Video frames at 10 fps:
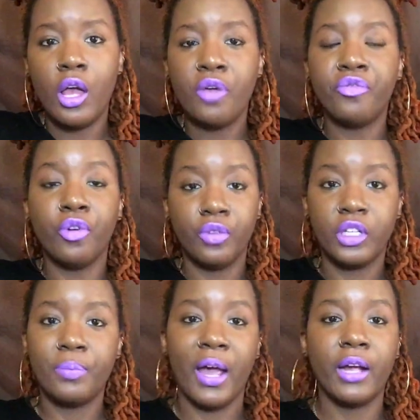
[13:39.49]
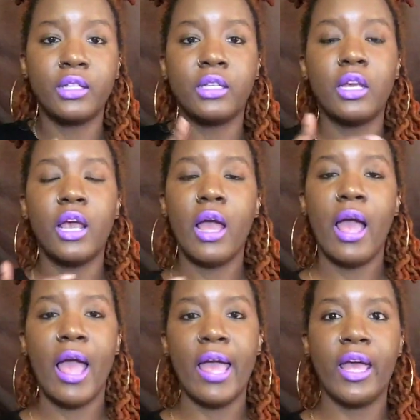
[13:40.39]
for respect,
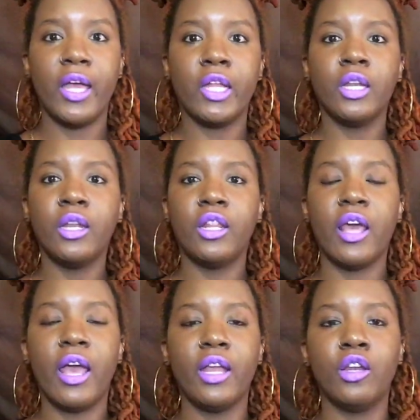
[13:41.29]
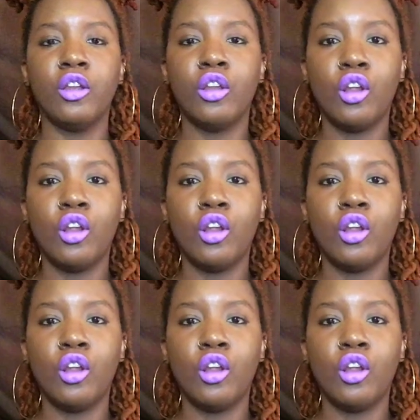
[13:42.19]
and then